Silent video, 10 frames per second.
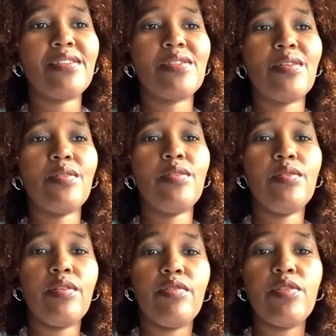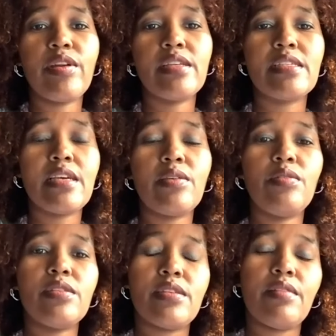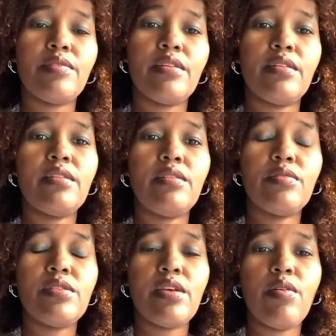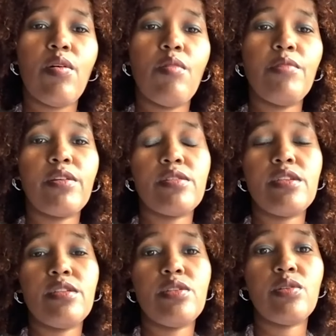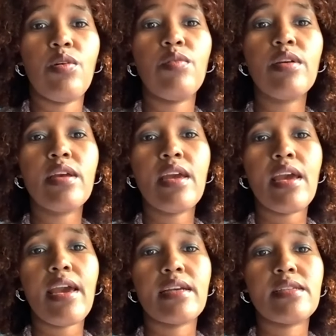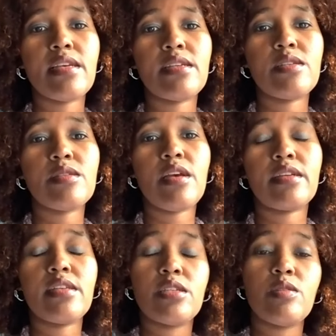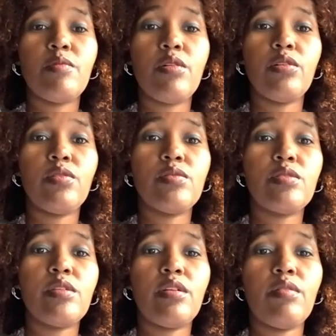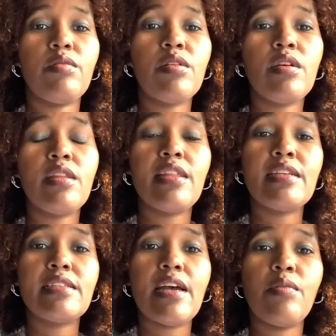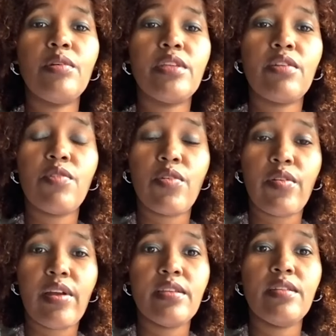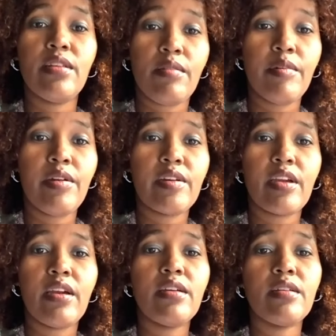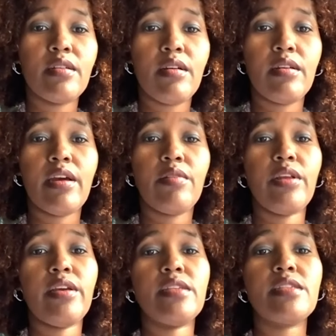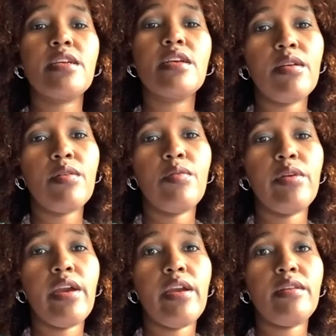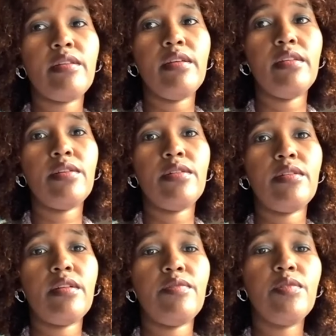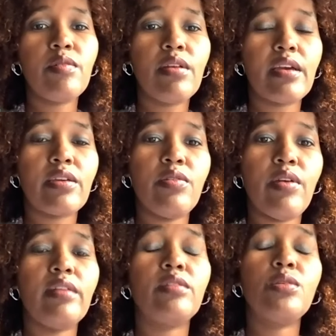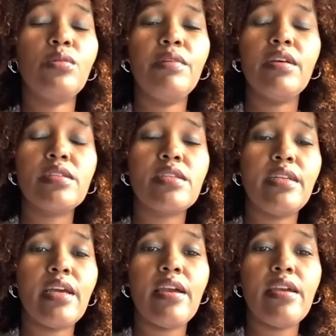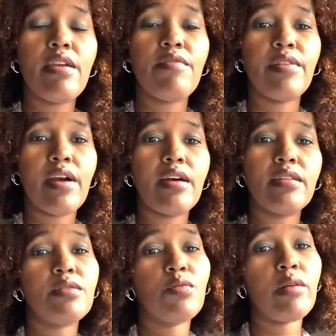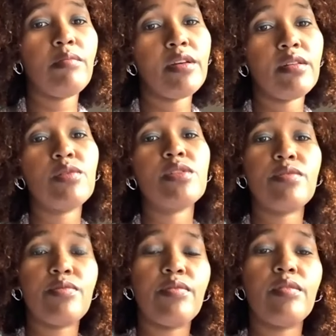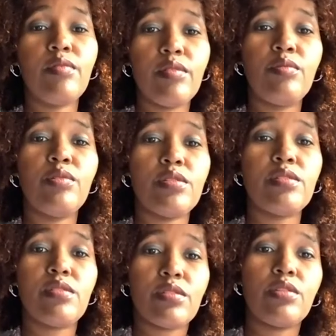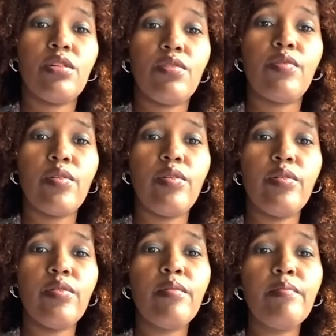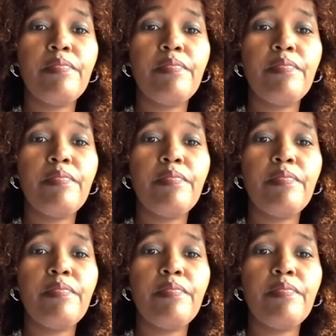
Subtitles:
So if you get sick, you just have to, stay home, because there is no accessible those, things that we take for granted in America nowadays. We ate, either if you were lucky, you had 2 meals a day. If not, one meal was good for you.